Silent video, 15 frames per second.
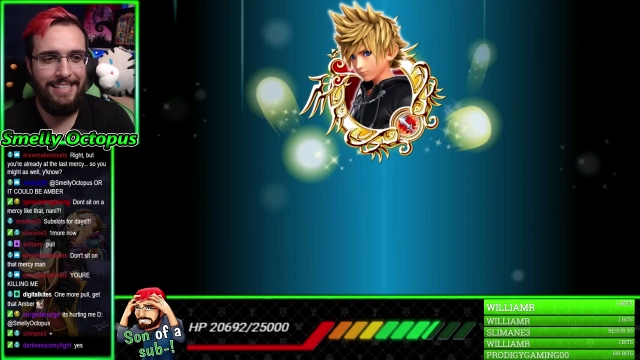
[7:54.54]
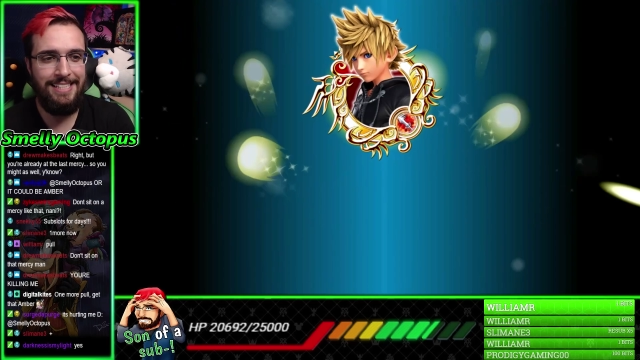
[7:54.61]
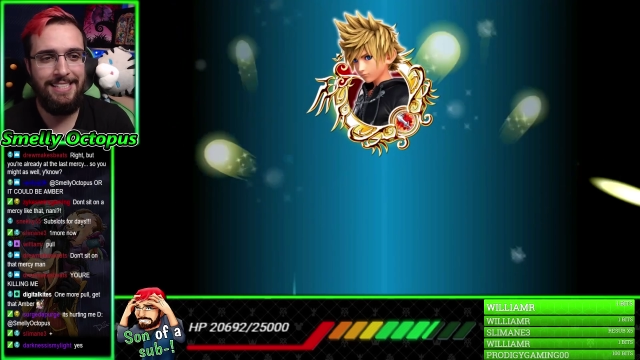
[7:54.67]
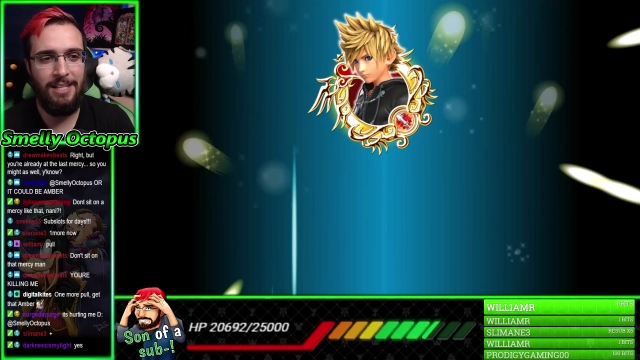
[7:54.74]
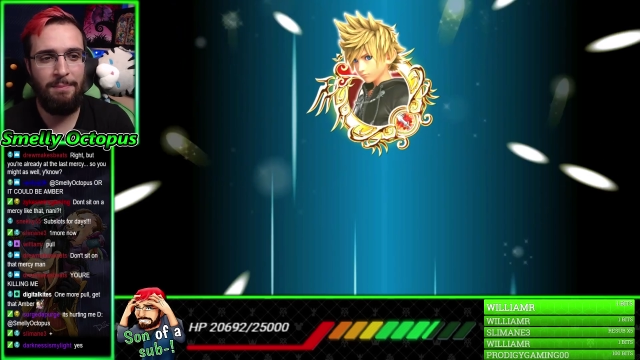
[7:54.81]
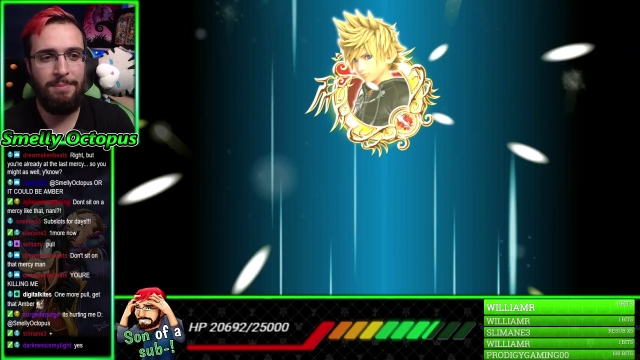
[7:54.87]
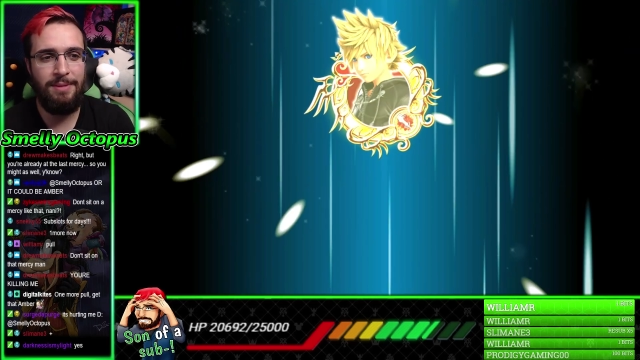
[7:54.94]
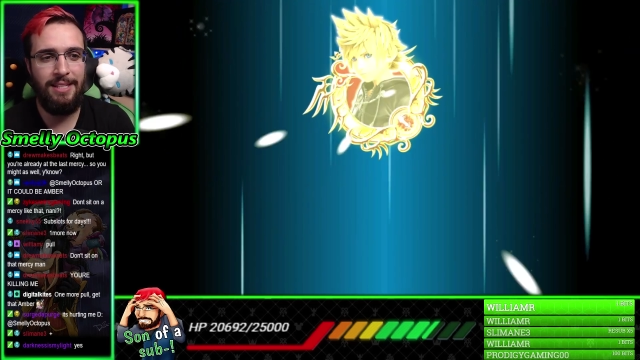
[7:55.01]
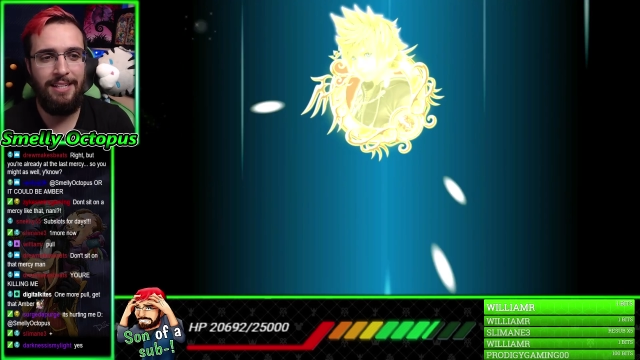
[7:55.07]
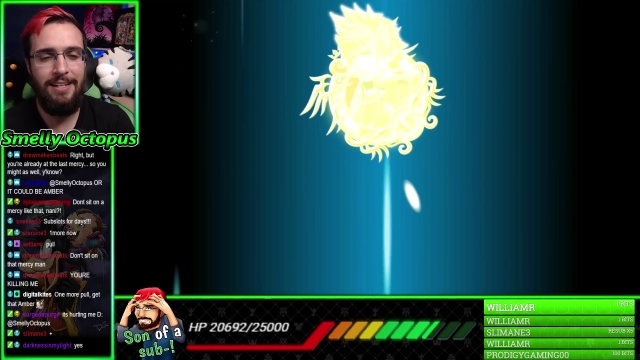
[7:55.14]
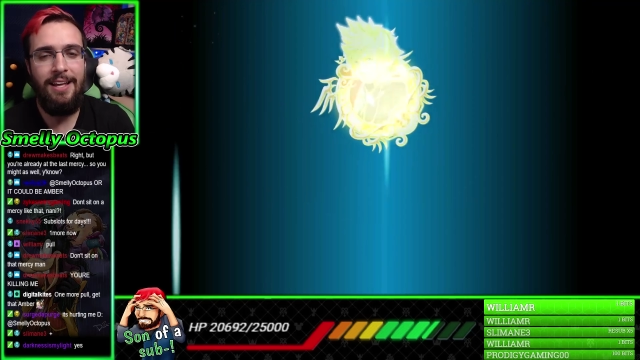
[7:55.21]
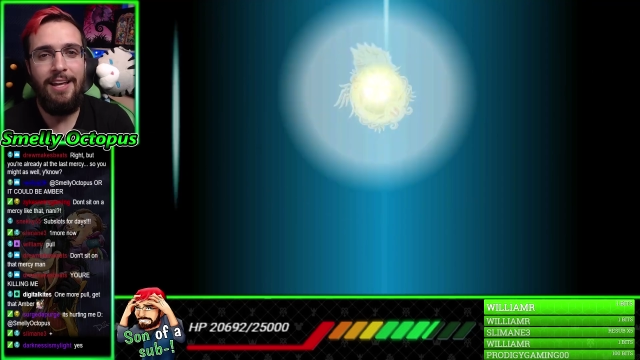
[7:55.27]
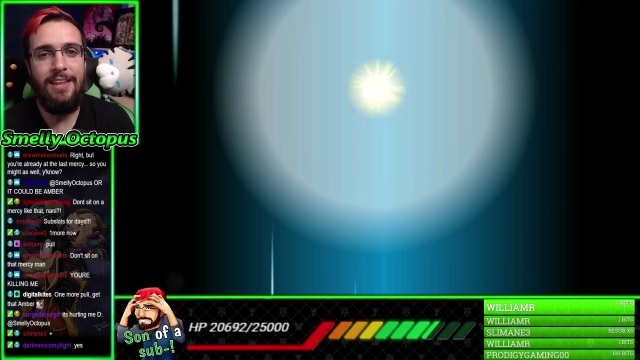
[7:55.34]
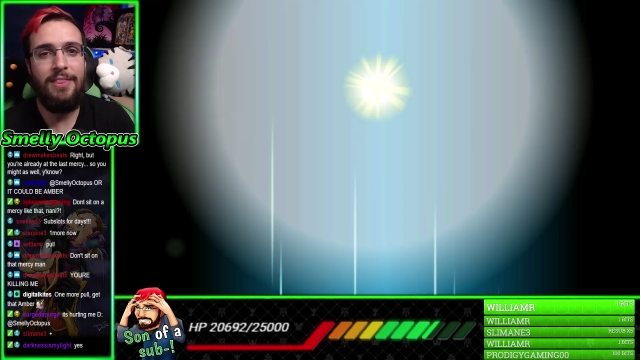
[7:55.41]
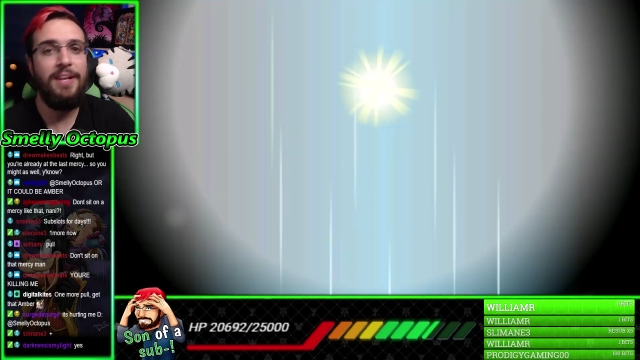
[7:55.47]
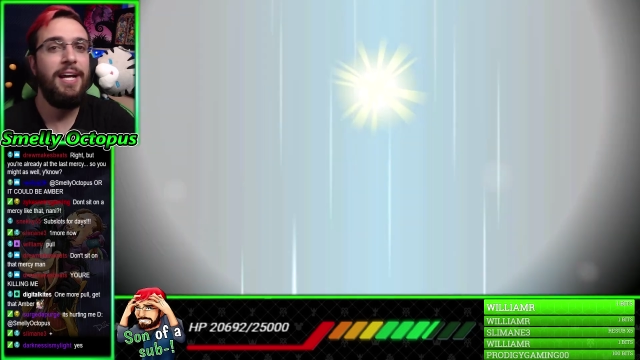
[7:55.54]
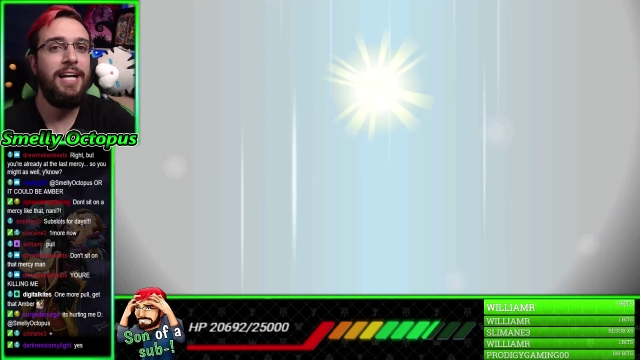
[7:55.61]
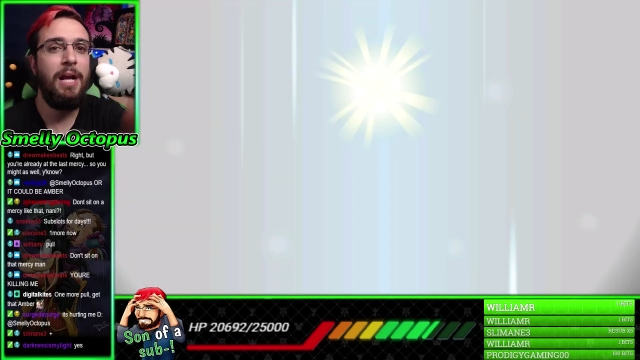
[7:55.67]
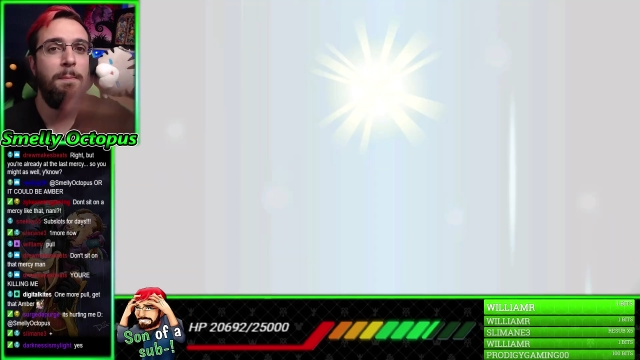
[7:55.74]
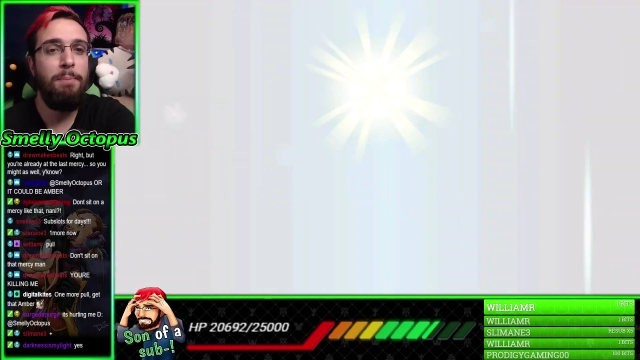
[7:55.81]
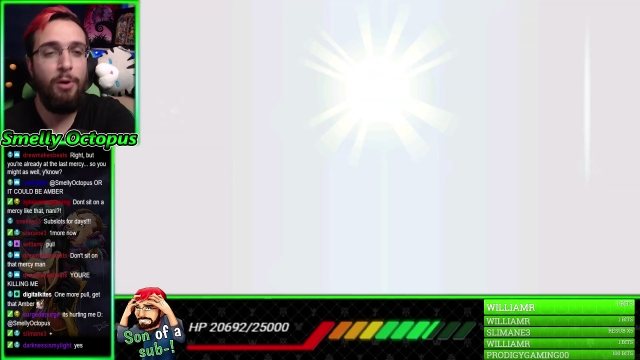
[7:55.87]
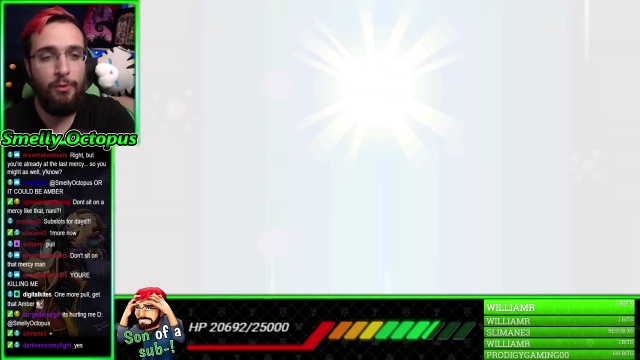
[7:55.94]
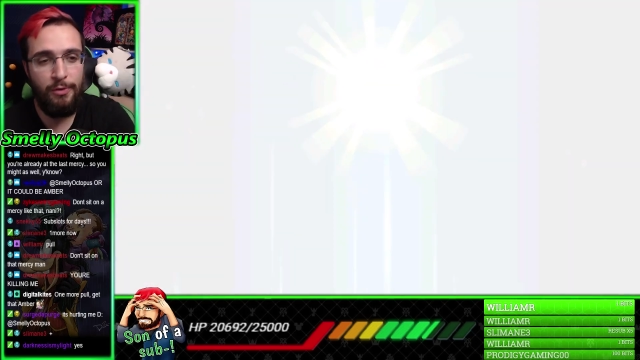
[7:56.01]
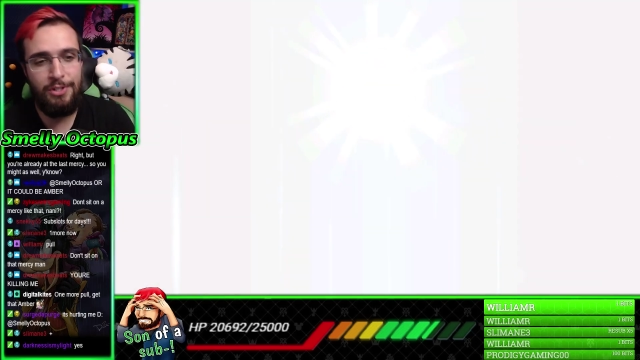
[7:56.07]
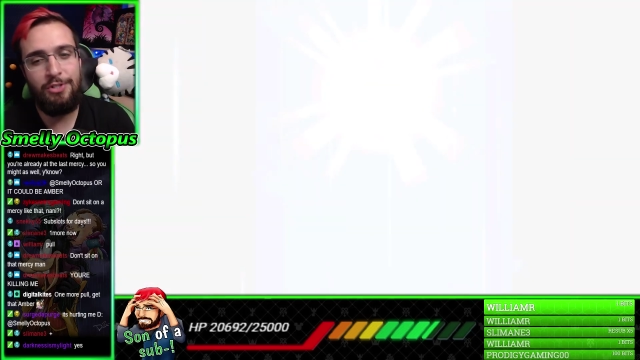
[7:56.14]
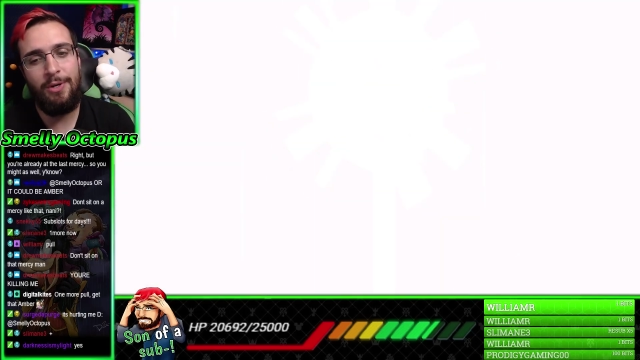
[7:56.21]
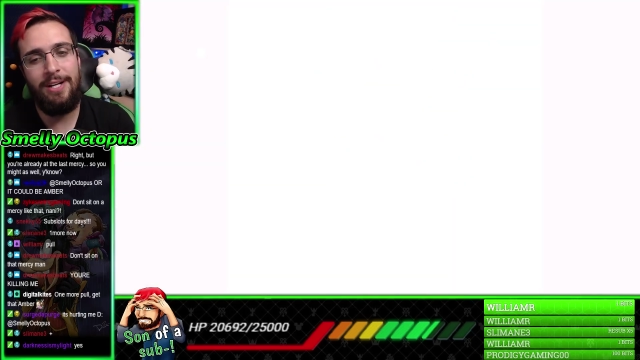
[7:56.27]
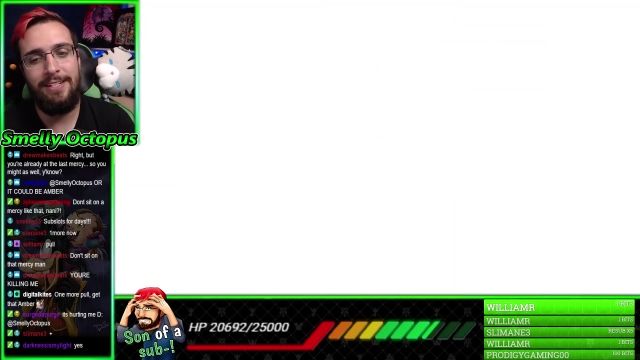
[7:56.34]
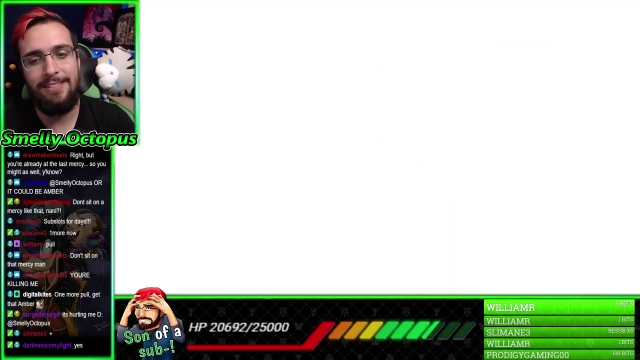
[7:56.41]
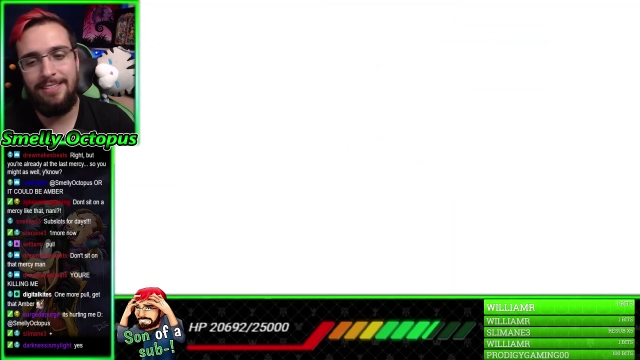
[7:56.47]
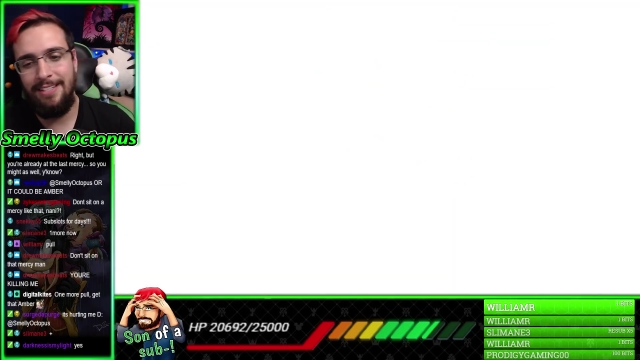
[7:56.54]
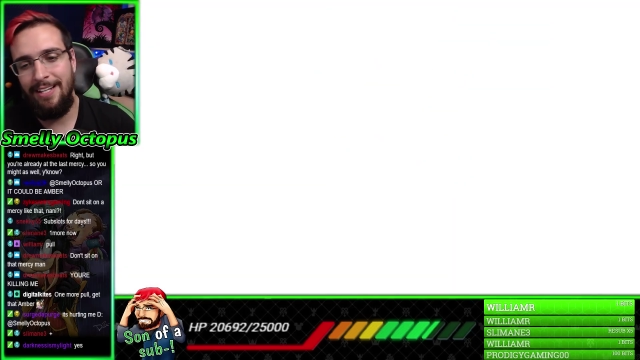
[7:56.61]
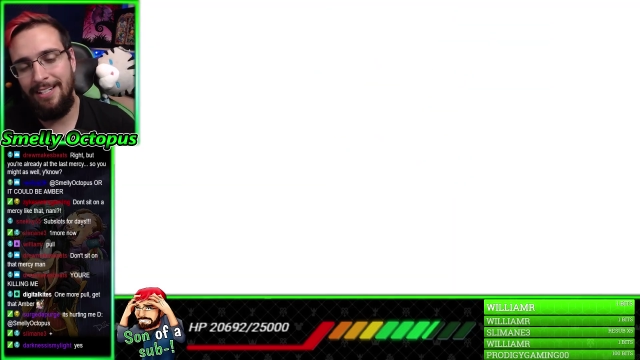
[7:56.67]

something, then I gotta pull for trades, and